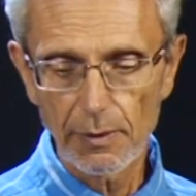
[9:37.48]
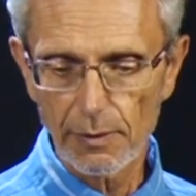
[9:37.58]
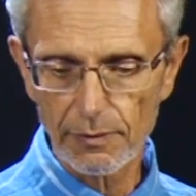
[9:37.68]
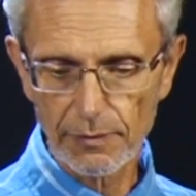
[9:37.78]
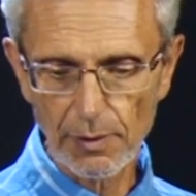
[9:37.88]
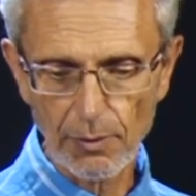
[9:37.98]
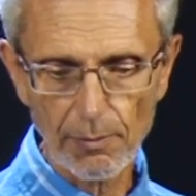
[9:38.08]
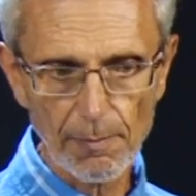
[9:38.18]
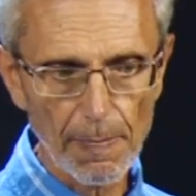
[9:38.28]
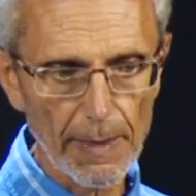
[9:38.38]
So
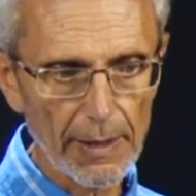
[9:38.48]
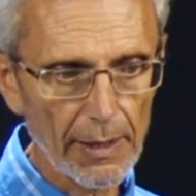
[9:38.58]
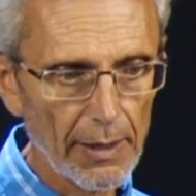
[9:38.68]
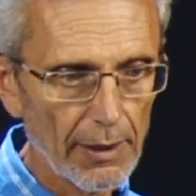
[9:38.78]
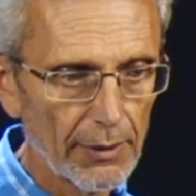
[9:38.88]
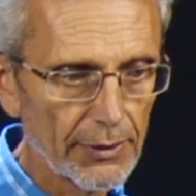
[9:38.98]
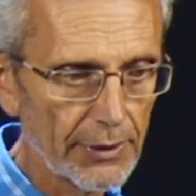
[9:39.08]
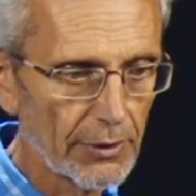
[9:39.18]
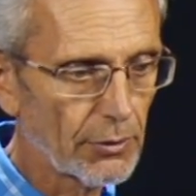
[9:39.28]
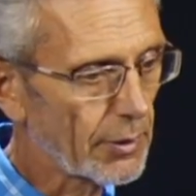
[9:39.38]

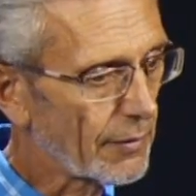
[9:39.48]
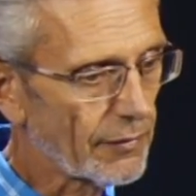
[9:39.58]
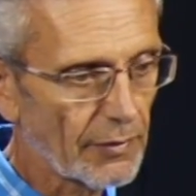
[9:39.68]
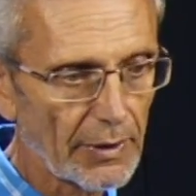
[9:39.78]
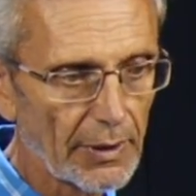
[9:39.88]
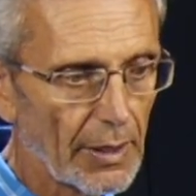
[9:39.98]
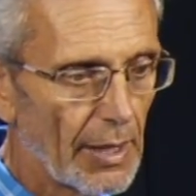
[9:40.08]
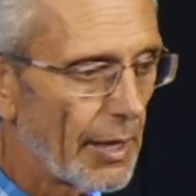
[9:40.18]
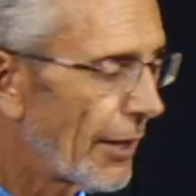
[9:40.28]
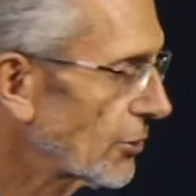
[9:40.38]
here you can see,
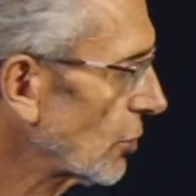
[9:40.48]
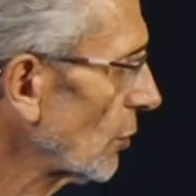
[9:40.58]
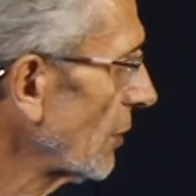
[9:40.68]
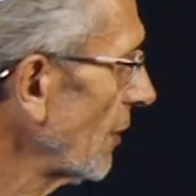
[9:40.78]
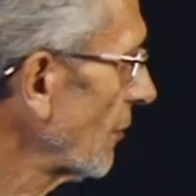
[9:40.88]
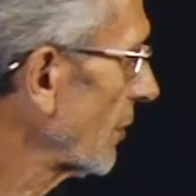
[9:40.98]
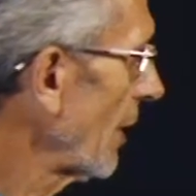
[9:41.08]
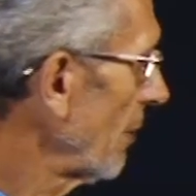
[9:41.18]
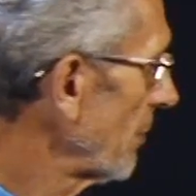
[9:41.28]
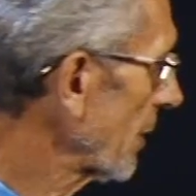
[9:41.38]
I show you this
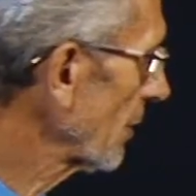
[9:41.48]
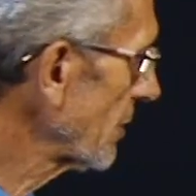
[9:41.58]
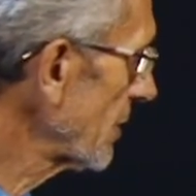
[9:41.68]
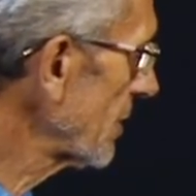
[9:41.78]
because this